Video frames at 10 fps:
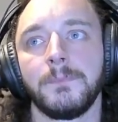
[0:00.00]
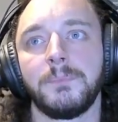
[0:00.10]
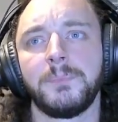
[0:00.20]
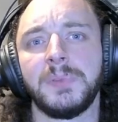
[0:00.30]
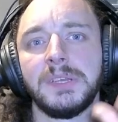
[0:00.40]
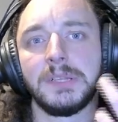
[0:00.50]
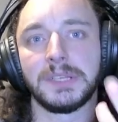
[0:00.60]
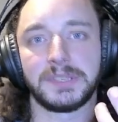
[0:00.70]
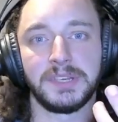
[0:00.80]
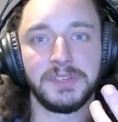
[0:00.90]
be
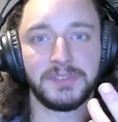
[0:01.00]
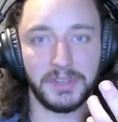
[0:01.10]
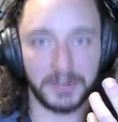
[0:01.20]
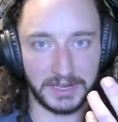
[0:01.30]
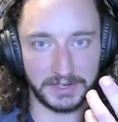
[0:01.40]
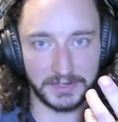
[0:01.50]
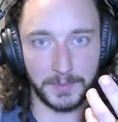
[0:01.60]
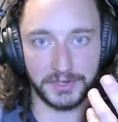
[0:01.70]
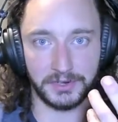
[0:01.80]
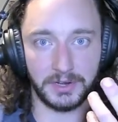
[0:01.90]
listening to your neck to
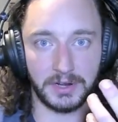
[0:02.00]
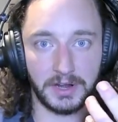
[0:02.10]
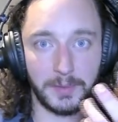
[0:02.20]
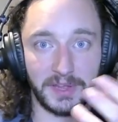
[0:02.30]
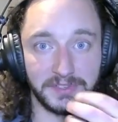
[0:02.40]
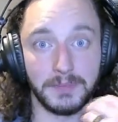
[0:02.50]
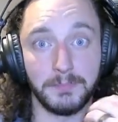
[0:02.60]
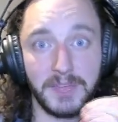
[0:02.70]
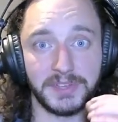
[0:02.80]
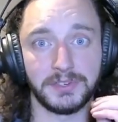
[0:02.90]
make sure you're not about to
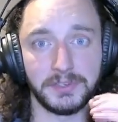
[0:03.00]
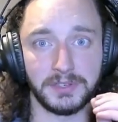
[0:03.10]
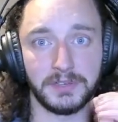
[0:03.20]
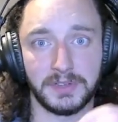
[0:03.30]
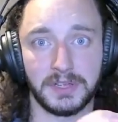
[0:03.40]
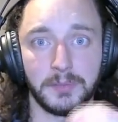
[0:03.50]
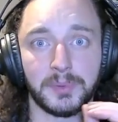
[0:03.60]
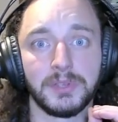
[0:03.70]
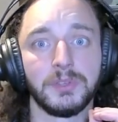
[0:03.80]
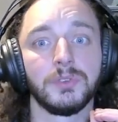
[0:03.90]
mess yourself up
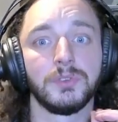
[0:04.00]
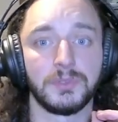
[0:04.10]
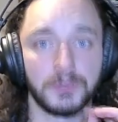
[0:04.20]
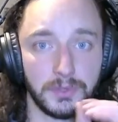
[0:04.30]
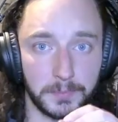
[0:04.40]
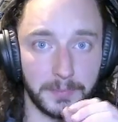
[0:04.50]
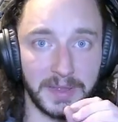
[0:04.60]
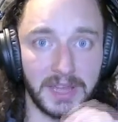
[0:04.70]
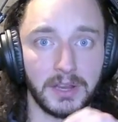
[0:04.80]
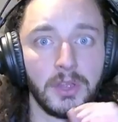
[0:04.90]
super
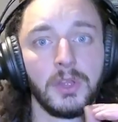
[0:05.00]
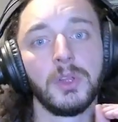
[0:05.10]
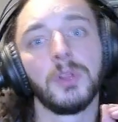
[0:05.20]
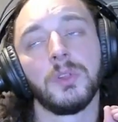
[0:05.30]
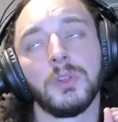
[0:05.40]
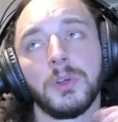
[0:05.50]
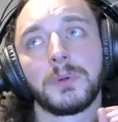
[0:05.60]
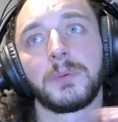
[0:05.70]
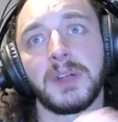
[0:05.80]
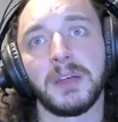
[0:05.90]
bad.
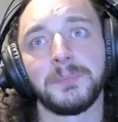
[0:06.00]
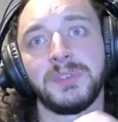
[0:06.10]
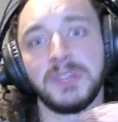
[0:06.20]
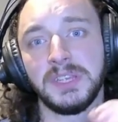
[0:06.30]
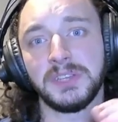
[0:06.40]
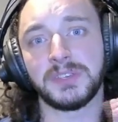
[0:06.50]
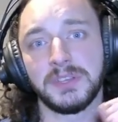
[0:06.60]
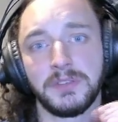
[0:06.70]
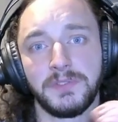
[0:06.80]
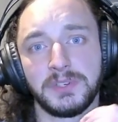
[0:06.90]
Lower reps, each
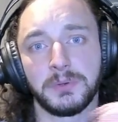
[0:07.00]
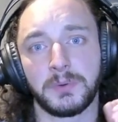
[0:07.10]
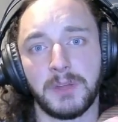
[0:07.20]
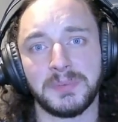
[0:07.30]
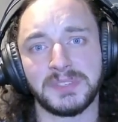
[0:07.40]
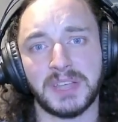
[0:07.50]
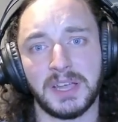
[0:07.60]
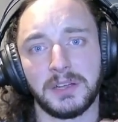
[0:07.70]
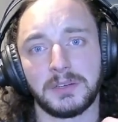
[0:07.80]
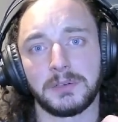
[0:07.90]
individual rep is a
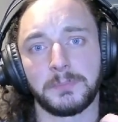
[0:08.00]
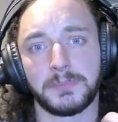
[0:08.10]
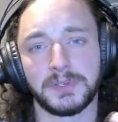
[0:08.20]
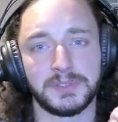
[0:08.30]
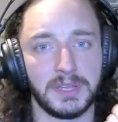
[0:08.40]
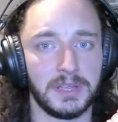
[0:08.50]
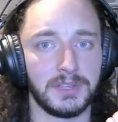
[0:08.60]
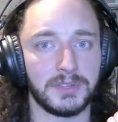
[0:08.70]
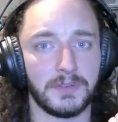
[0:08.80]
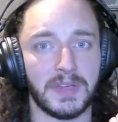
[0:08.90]
higher
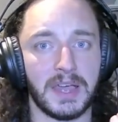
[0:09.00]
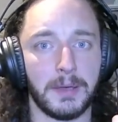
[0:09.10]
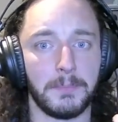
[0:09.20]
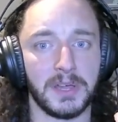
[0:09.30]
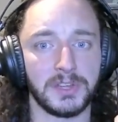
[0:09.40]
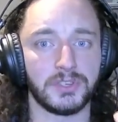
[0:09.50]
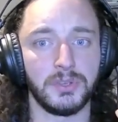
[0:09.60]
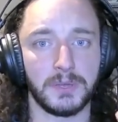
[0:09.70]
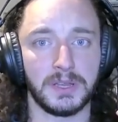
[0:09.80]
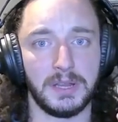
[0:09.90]
percentage of how much
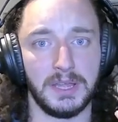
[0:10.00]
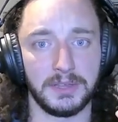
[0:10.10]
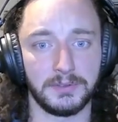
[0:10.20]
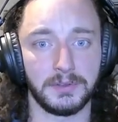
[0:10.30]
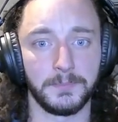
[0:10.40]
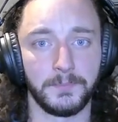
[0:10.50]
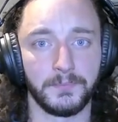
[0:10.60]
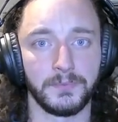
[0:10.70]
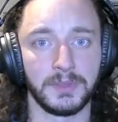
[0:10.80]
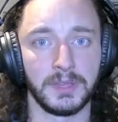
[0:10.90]
you can handle,
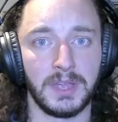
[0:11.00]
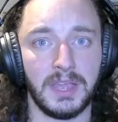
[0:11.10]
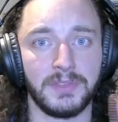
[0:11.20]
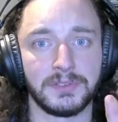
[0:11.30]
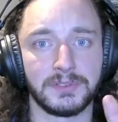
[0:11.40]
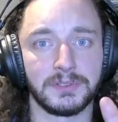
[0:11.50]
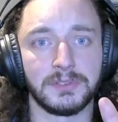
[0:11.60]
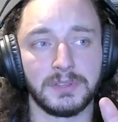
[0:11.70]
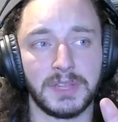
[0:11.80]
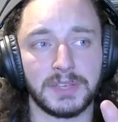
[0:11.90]
and there's
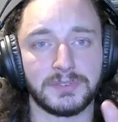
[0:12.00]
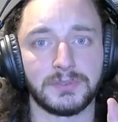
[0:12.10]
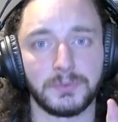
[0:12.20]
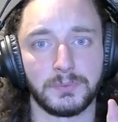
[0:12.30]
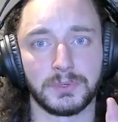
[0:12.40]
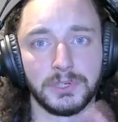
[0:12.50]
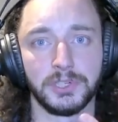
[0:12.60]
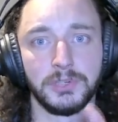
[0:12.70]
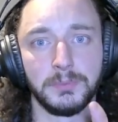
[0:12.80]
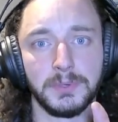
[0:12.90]
less
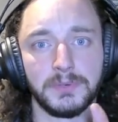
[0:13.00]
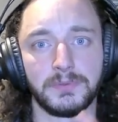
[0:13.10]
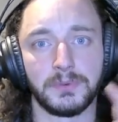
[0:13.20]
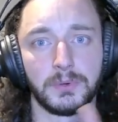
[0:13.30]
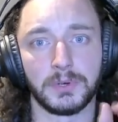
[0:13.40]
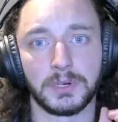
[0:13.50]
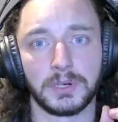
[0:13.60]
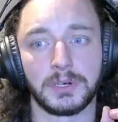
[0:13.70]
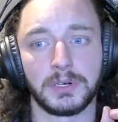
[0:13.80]
room for